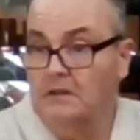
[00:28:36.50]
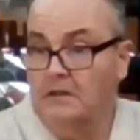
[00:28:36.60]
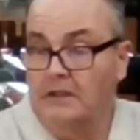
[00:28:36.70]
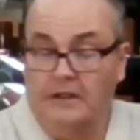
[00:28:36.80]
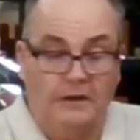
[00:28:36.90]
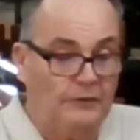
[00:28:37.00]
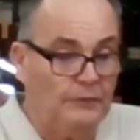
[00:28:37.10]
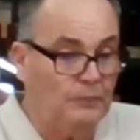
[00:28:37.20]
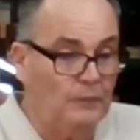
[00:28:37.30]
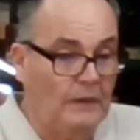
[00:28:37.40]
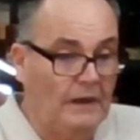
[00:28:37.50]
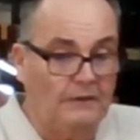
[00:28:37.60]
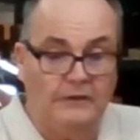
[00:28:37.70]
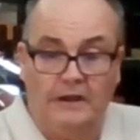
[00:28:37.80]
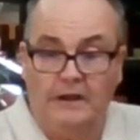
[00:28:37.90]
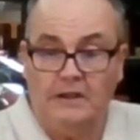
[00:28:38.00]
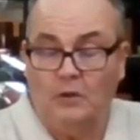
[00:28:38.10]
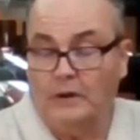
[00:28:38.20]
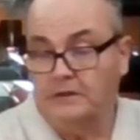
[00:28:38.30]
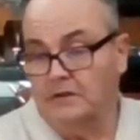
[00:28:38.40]
And if you have any
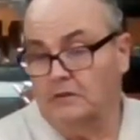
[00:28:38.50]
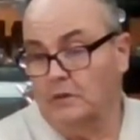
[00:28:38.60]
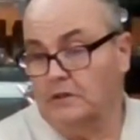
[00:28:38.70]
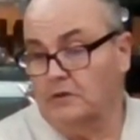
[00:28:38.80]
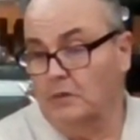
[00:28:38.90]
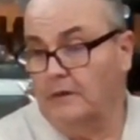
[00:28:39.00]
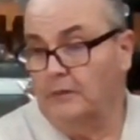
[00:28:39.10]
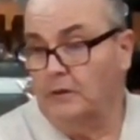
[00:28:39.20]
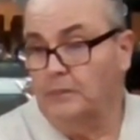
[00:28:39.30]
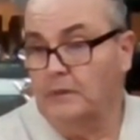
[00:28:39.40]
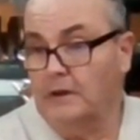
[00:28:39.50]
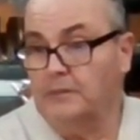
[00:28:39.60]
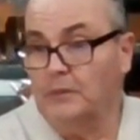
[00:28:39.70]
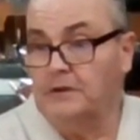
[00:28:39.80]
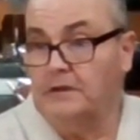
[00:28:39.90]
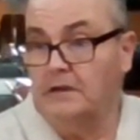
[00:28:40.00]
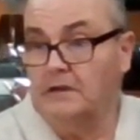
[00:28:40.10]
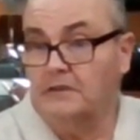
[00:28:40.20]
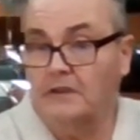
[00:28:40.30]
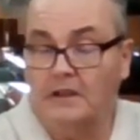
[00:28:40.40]
questions whatsoever, like
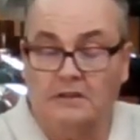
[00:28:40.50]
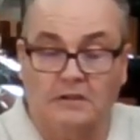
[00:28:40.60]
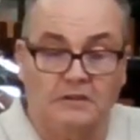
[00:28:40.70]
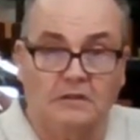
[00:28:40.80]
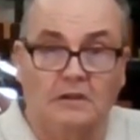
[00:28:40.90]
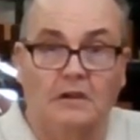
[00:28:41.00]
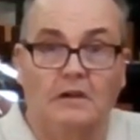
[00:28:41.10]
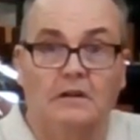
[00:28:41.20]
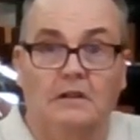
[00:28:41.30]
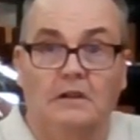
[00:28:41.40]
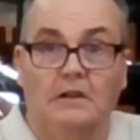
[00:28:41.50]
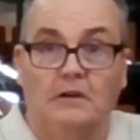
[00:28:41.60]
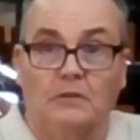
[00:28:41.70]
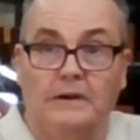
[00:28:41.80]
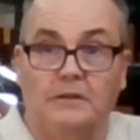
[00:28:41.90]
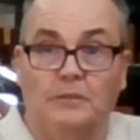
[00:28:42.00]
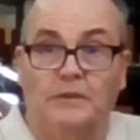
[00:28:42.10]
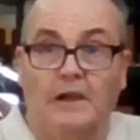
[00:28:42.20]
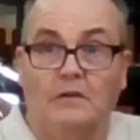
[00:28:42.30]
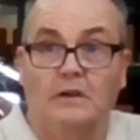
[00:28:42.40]
Martina said, just write them
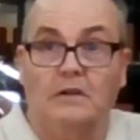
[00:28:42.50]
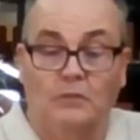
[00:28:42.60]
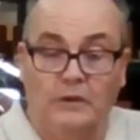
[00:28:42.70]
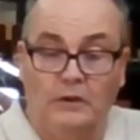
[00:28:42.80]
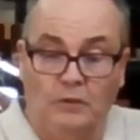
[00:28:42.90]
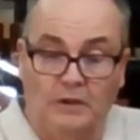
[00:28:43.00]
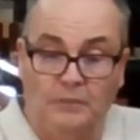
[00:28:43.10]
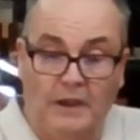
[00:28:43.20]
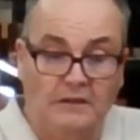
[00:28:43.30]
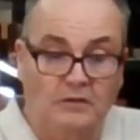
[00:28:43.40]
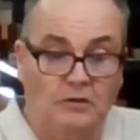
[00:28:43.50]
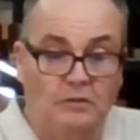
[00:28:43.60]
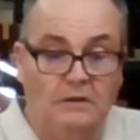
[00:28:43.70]
down and we will get back to you